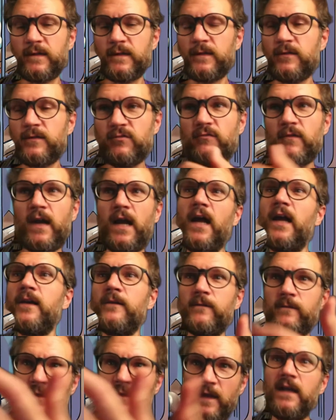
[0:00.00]

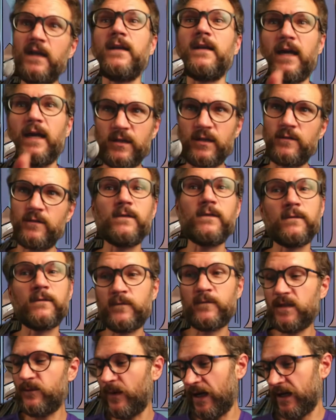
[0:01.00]
drive that actual
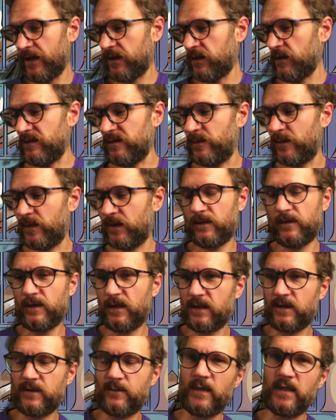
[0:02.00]
feedback loop
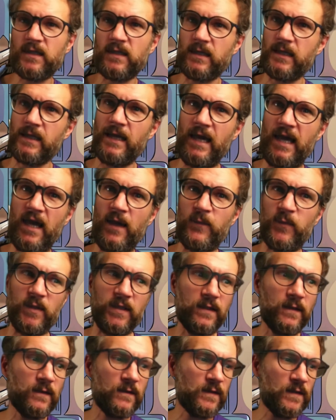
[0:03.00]
that's making it happen.
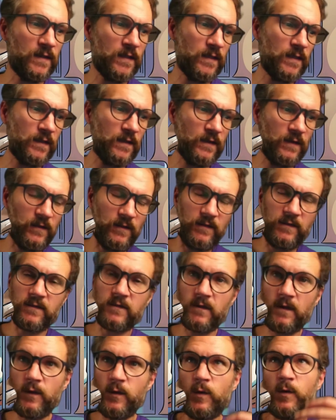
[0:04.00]
So there's
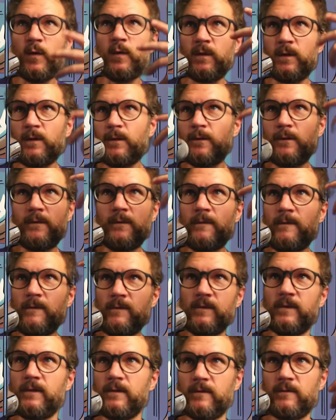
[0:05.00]
no
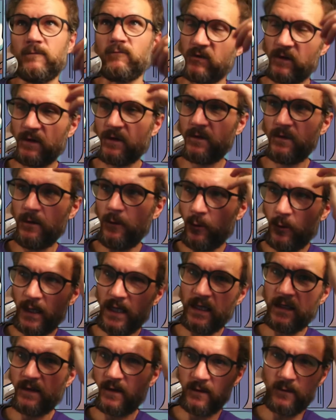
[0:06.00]
like there's no
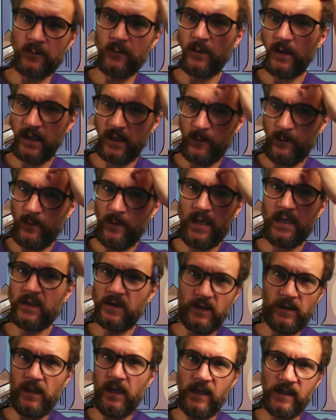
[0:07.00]
way to like
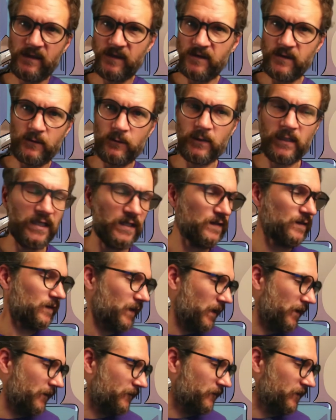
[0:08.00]
mentalize your way into
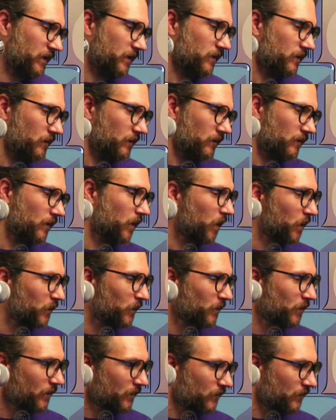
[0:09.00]
having it. Um,